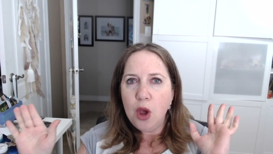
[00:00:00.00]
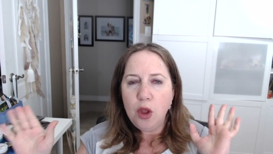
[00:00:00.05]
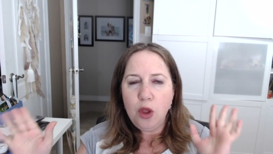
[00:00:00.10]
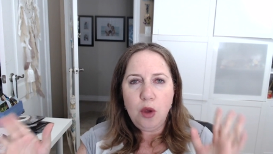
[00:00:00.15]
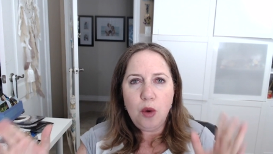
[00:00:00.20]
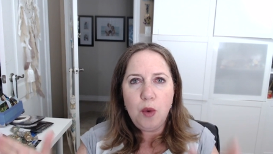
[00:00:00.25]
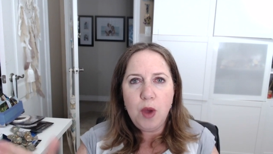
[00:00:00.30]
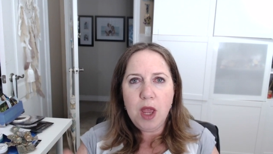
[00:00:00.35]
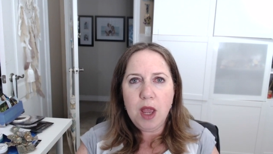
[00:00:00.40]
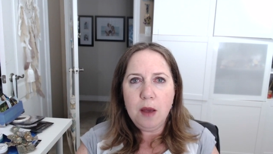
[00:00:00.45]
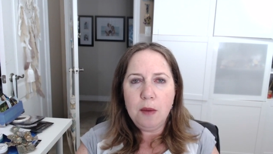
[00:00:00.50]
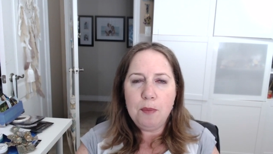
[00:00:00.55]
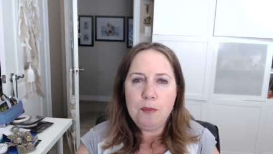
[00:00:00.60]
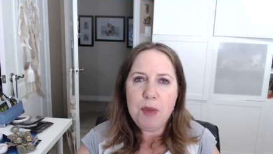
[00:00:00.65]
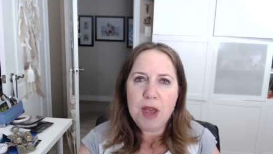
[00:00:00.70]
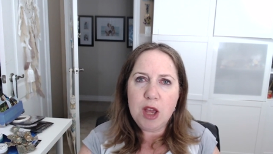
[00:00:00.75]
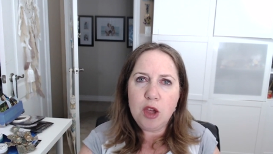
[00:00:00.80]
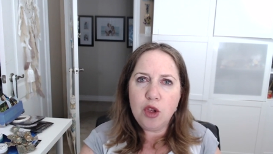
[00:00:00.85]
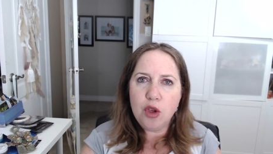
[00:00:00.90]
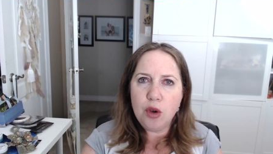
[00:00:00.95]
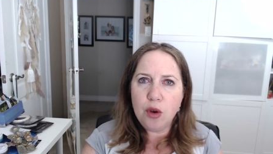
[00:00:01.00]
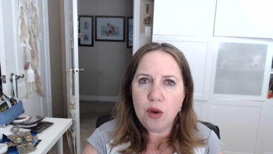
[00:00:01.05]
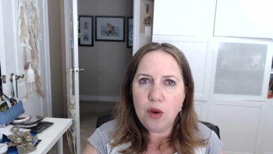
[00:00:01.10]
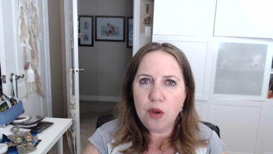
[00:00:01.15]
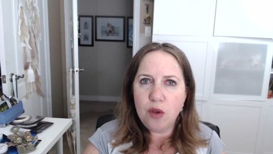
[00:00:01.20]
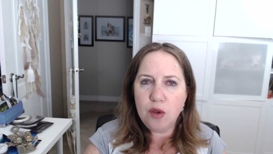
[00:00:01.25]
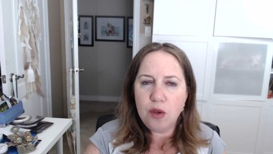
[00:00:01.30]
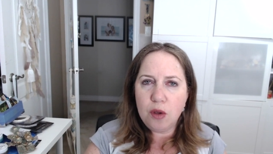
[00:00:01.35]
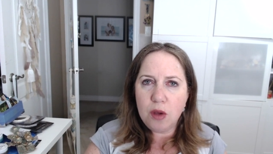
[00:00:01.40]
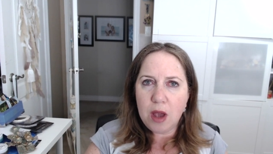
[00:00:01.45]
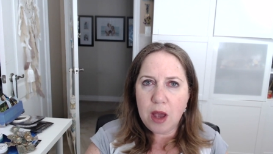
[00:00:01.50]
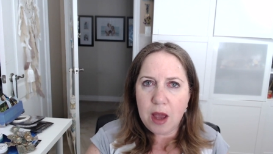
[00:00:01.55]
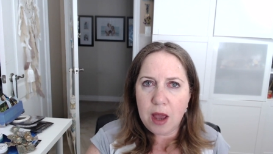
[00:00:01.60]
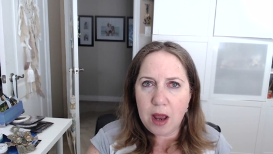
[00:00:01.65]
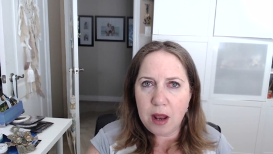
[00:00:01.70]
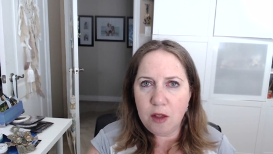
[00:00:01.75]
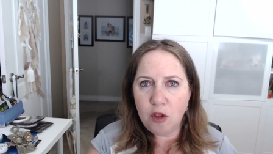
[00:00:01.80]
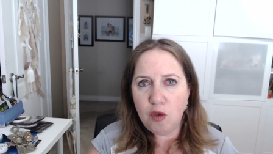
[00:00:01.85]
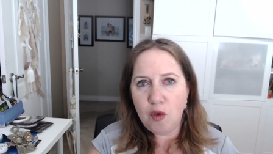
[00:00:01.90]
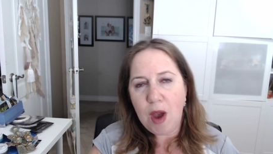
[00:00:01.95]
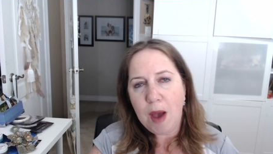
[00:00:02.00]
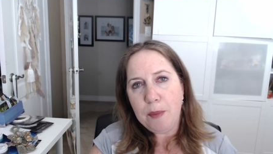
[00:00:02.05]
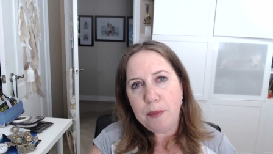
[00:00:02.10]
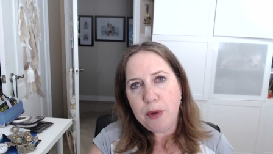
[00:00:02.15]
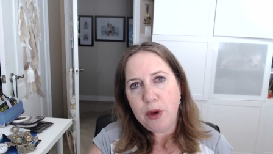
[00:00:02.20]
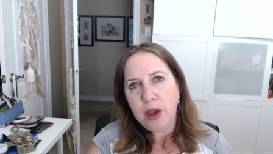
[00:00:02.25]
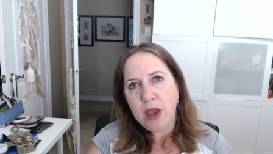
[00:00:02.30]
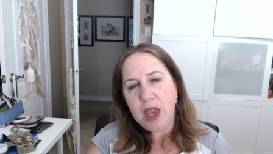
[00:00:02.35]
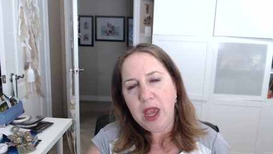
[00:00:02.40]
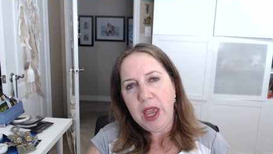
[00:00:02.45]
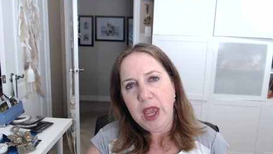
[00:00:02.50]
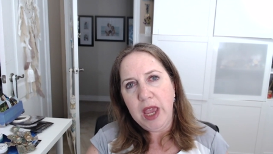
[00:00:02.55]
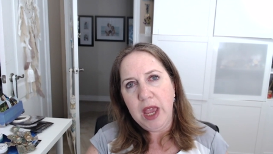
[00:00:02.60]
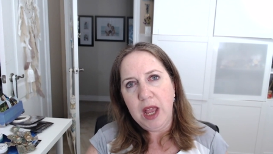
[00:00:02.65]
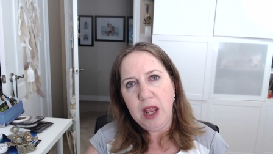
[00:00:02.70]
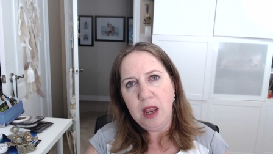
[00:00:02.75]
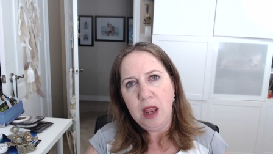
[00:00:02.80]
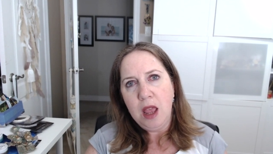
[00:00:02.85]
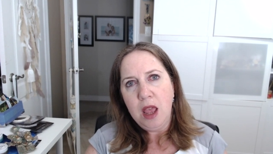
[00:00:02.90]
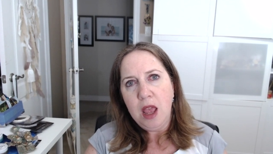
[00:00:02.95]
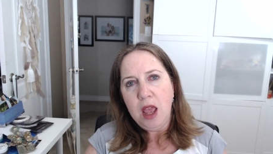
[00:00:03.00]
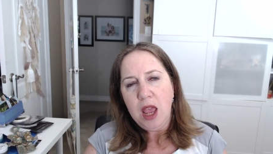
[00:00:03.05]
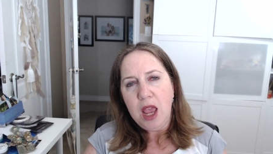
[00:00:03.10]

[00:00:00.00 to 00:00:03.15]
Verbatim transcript: doing pictures and scrapbooking and